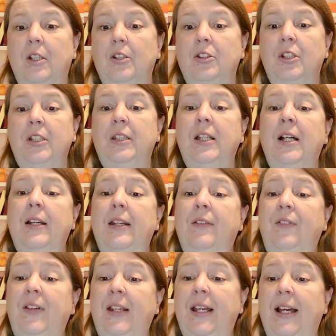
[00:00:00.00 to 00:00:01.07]
She thought
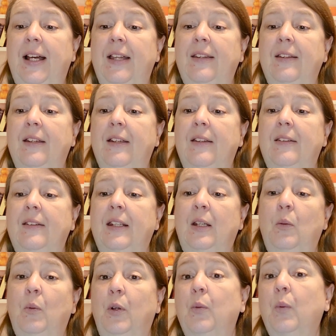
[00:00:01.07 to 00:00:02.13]
if he had, then
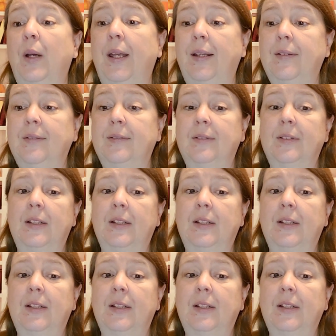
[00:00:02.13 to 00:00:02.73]
it would rain.